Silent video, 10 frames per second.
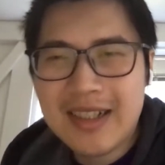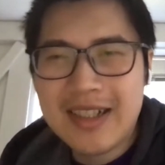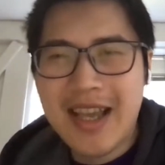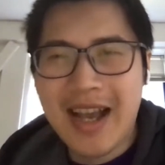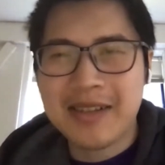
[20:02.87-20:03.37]

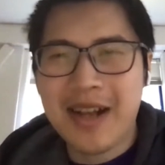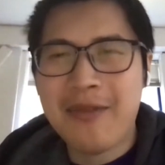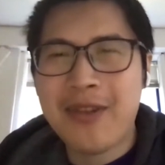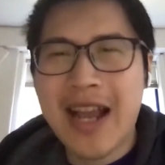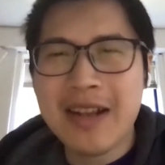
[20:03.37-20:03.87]
Yeah, so I
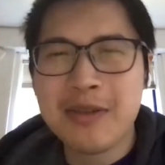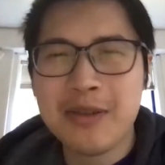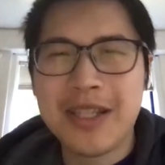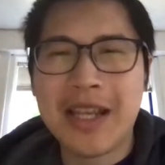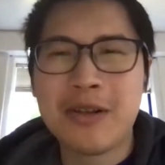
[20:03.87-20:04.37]
forgot
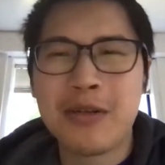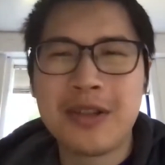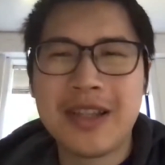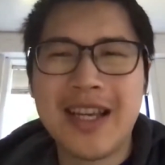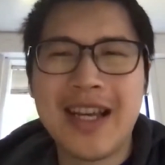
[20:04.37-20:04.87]
to
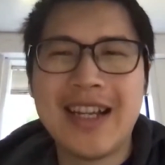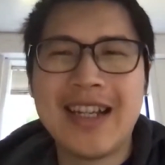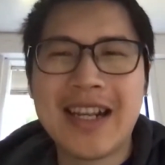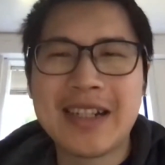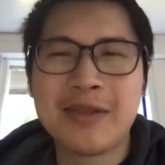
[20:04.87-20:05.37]
include the
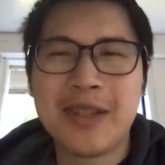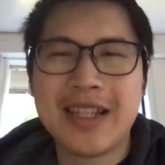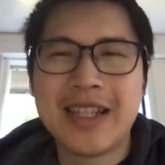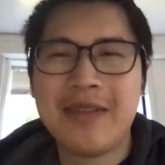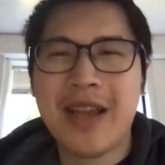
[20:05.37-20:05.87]
link to the
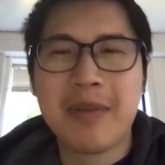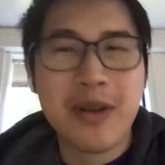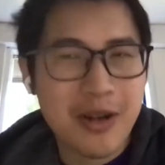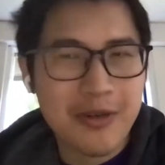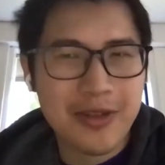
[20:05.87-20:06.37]
TVM
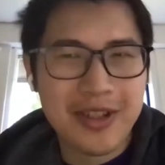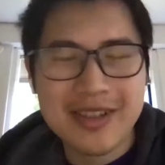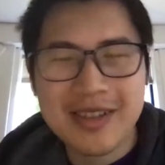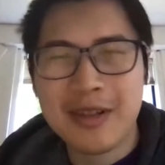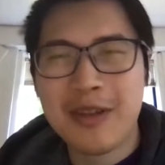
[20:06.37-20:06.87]

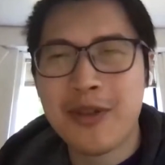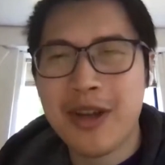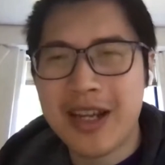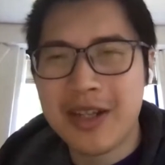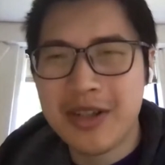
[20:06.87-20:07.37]
conference. So if you
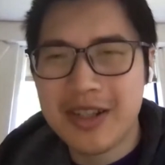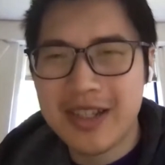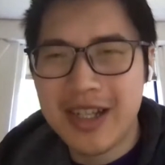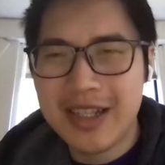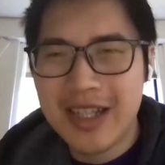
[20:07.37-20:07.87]
are
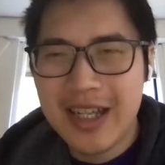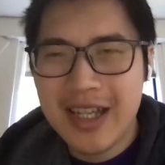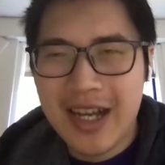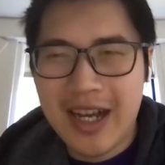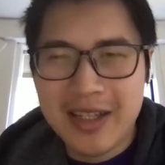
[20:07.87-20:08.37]
interested,
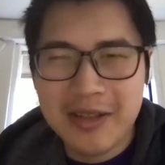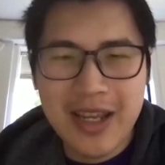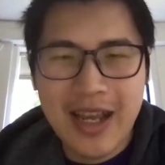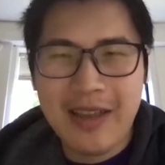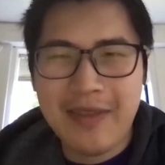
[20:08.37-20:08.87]
I
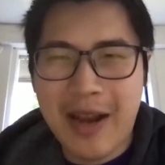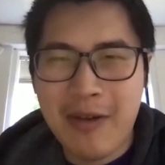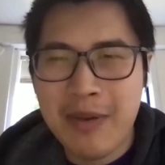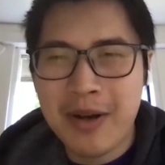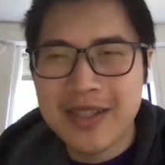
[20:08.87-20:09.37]

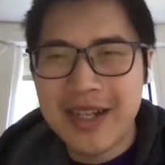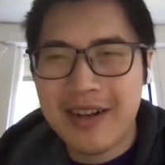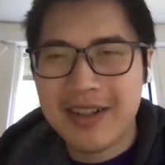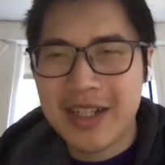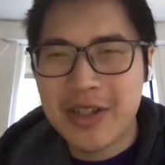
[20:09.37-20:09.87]
will post it
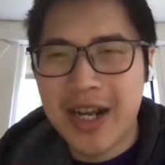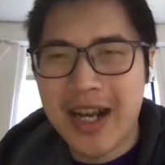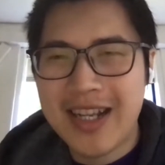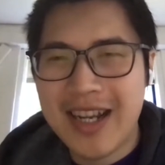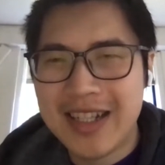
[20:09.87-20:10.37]
on the
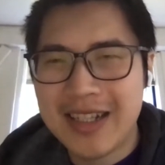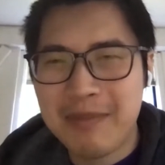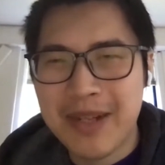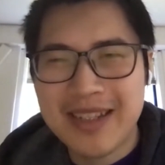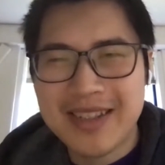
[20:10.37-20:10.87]
chat, and
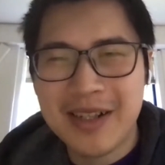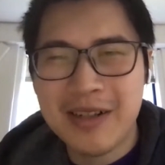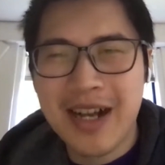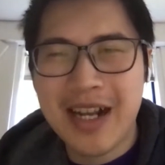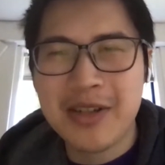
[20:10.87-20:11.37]
please
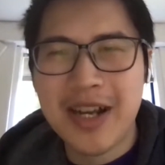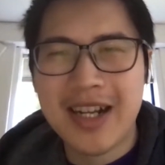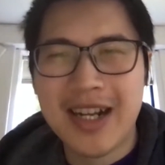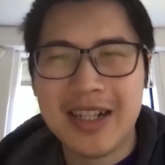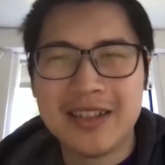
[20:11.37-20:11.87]
go and check it
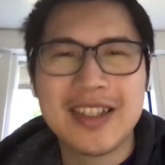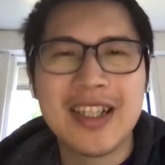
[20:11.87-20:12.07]
out.